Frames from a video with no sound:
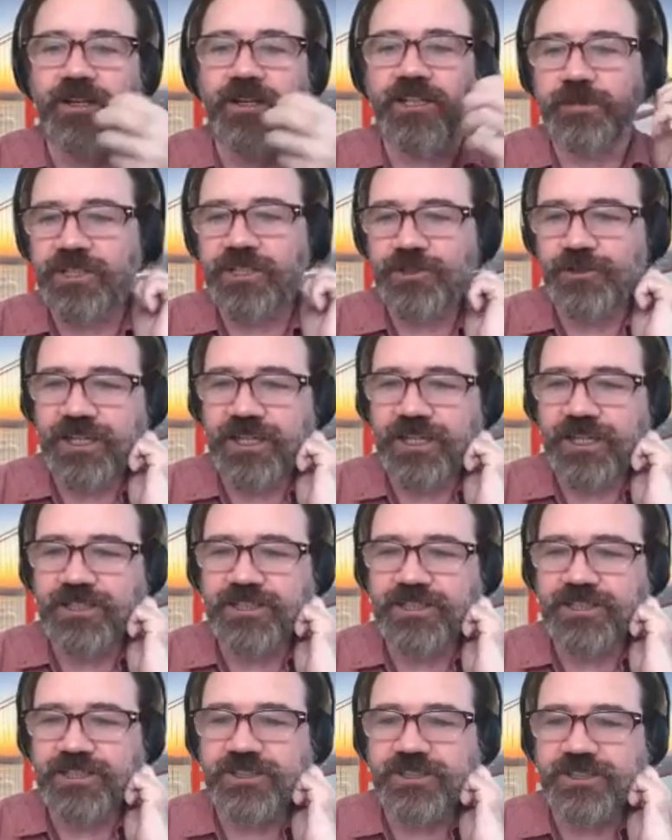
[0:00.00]
special thanks
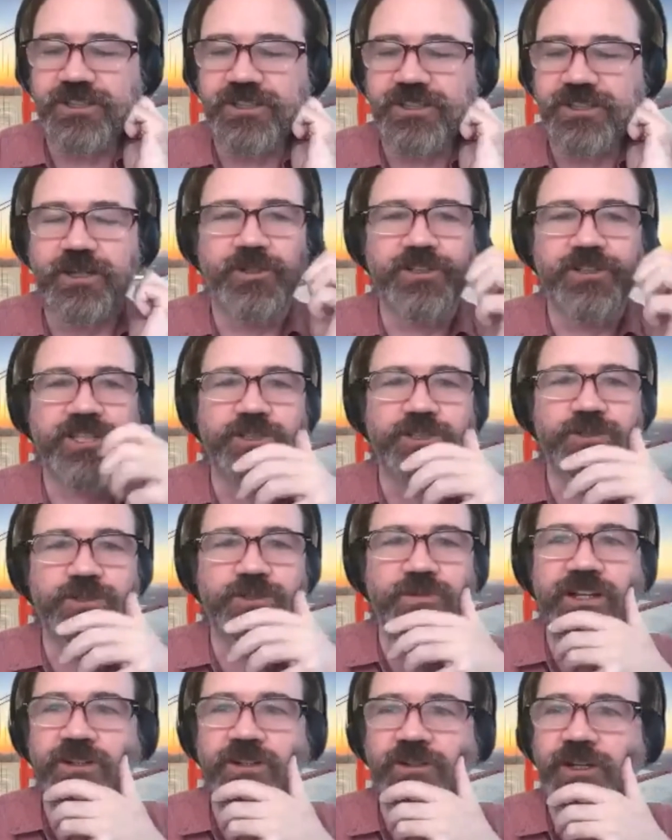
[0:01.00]
to Marissa as well, who
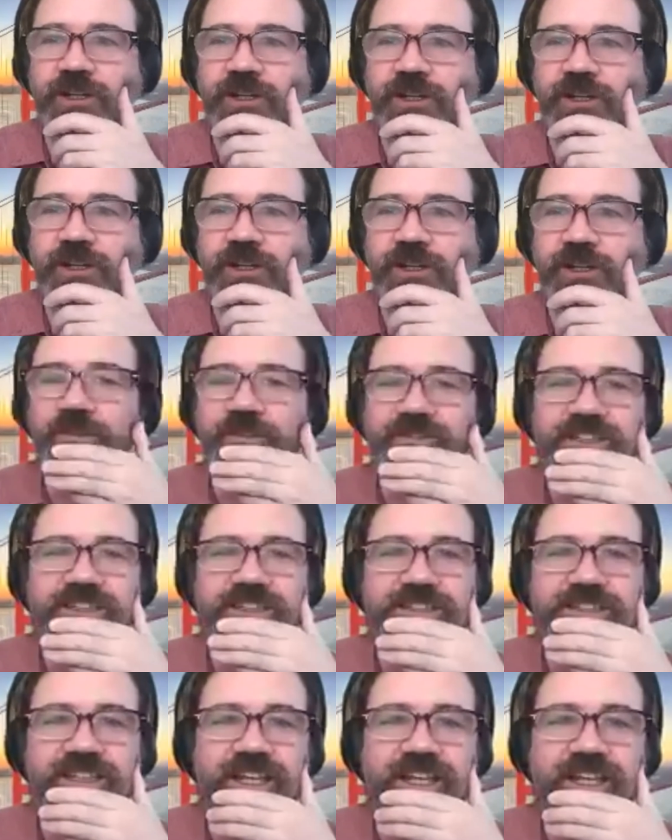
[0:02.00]
helped put all of this
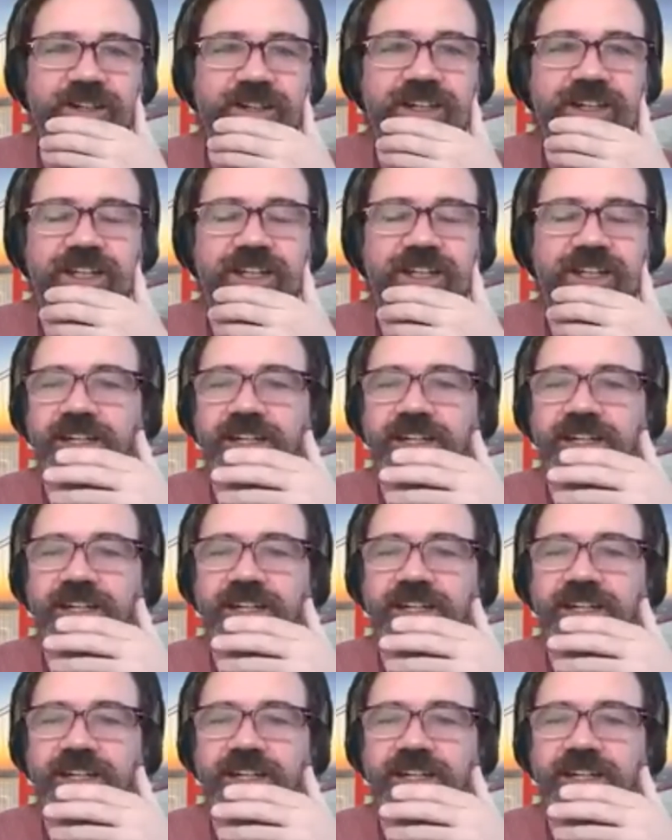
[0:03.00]
together.